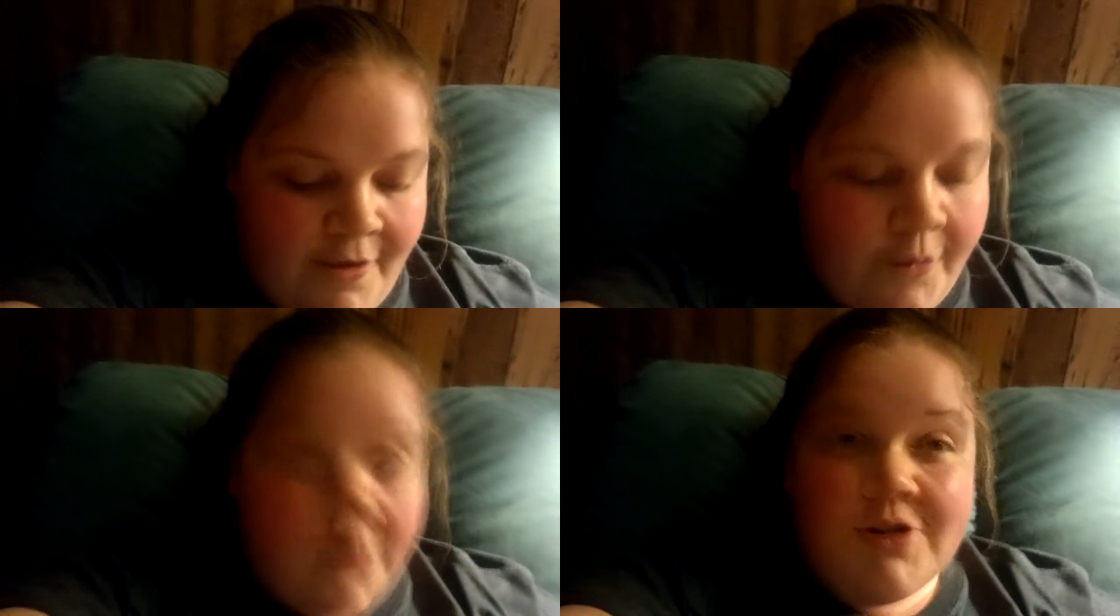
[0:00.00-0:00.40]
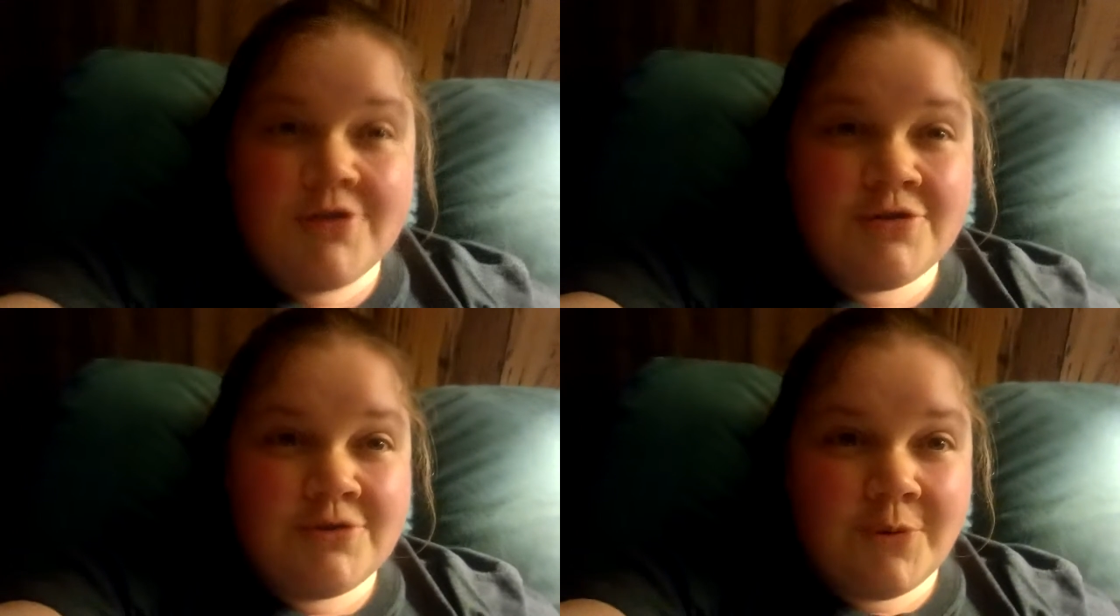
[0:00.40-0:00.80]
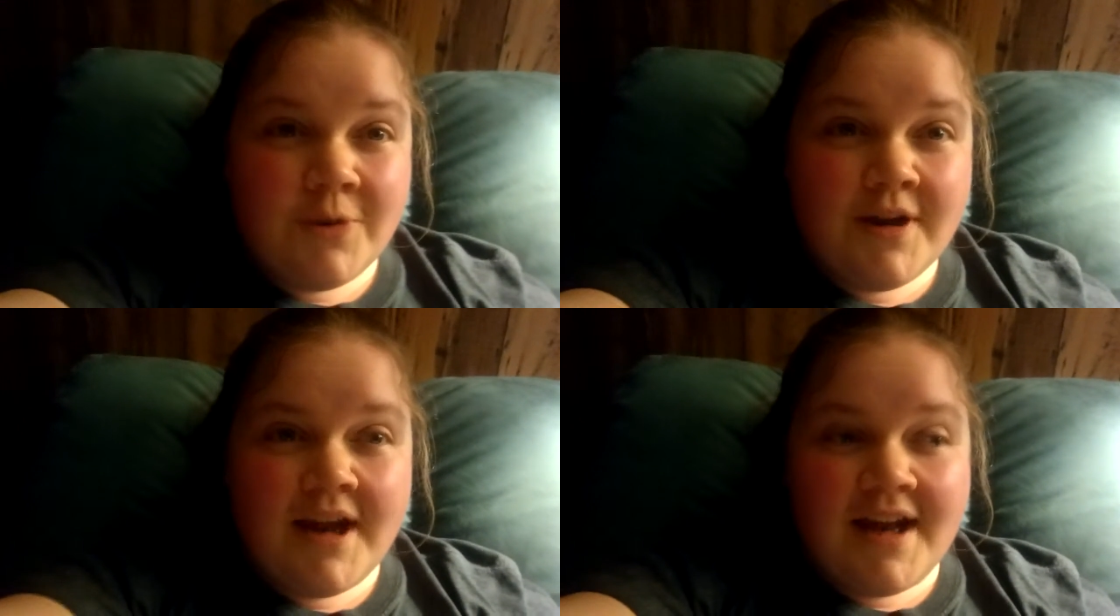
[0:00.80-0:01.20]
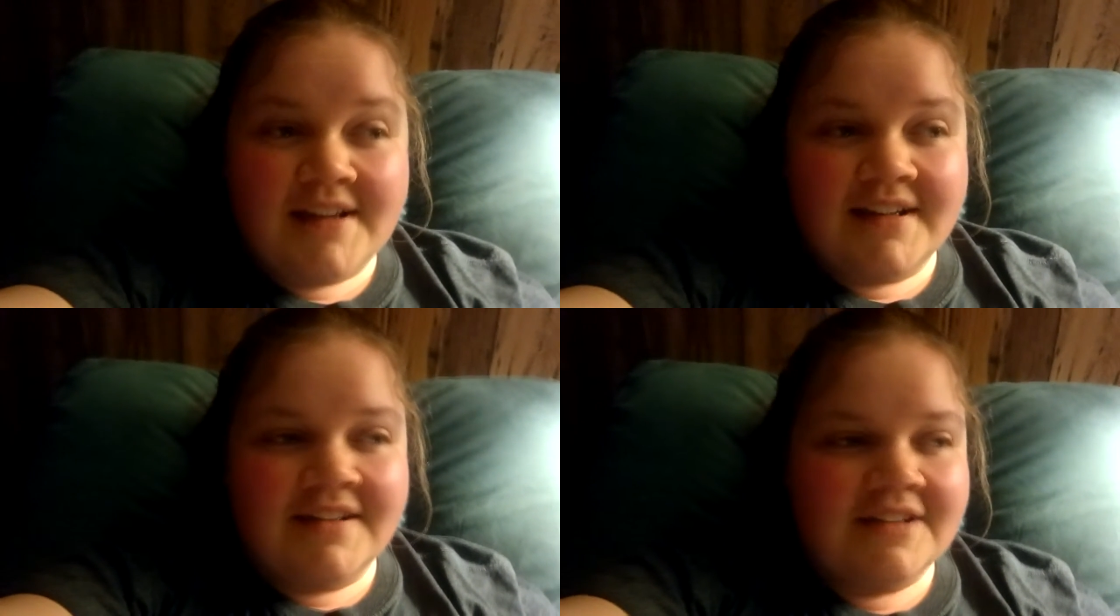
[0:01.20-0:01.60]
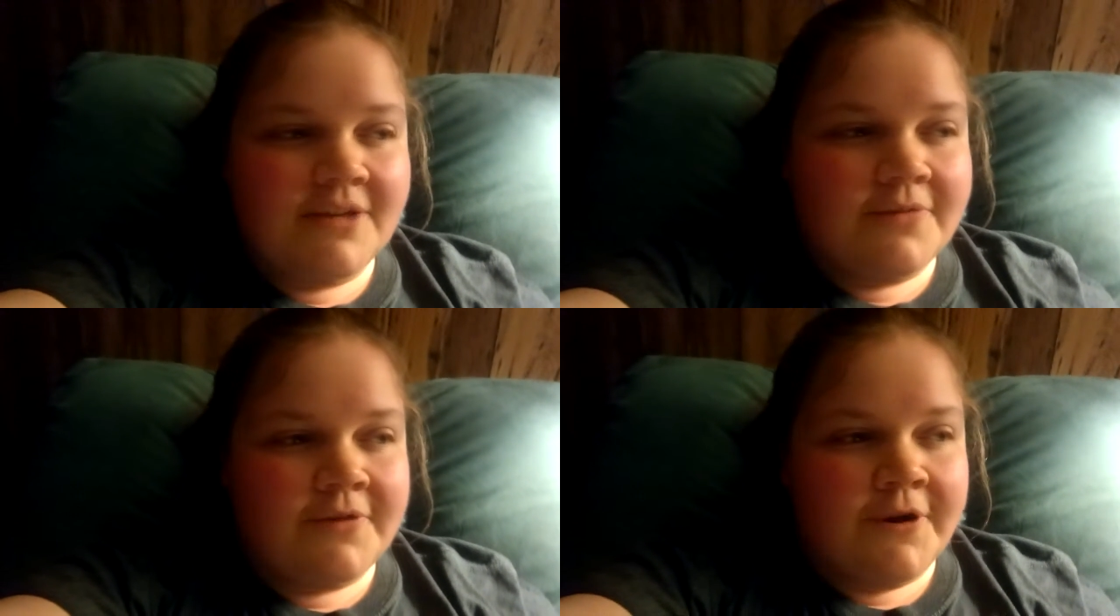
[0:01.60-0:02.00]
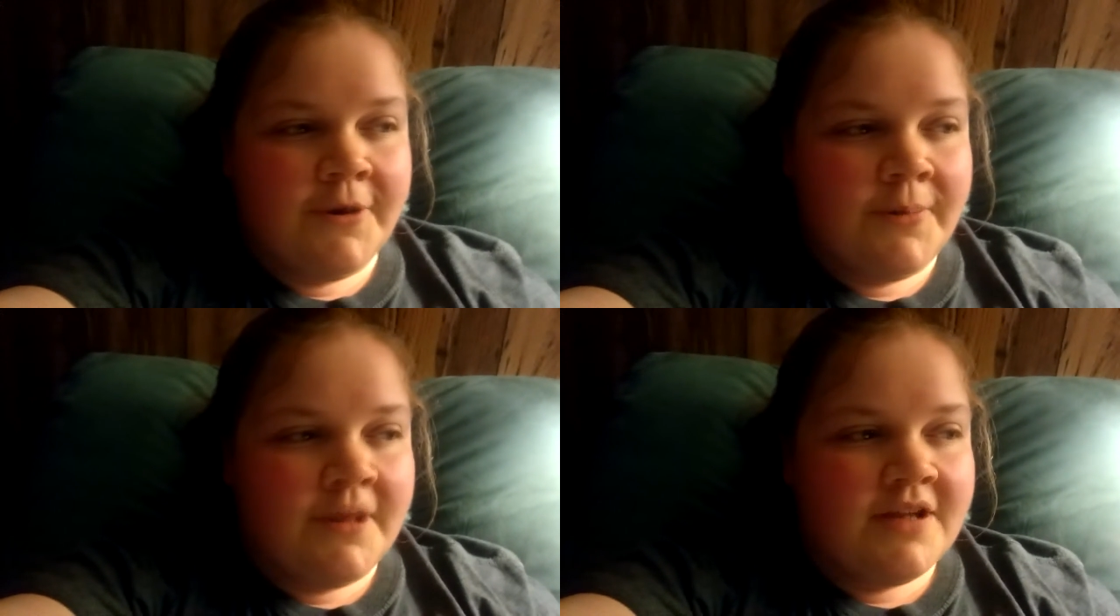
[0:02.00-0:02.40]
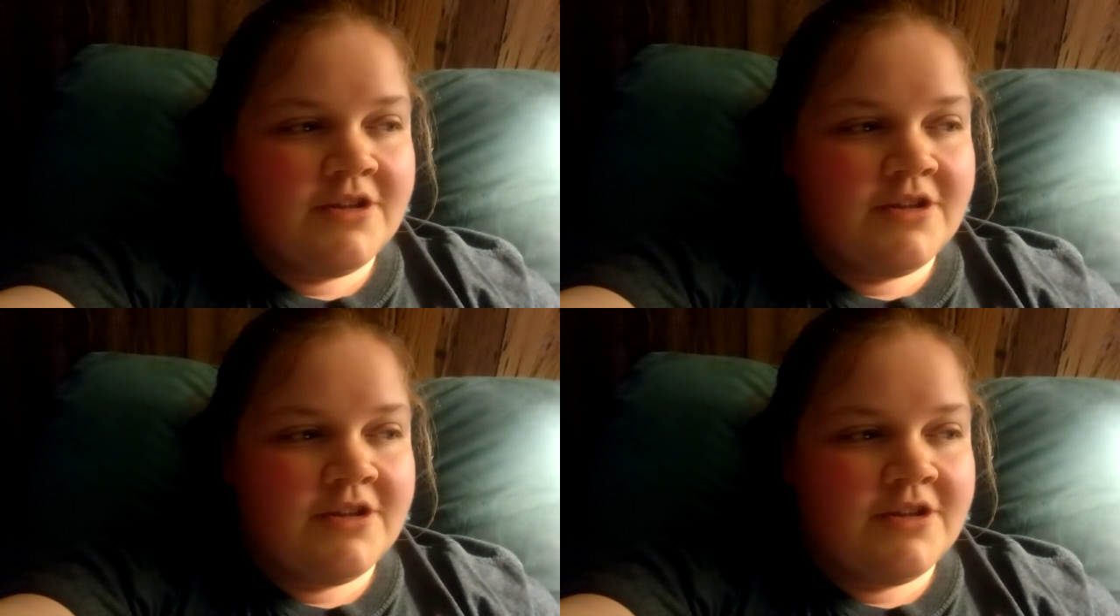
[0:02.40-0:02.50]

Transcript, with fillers: Where do your story ideas come from?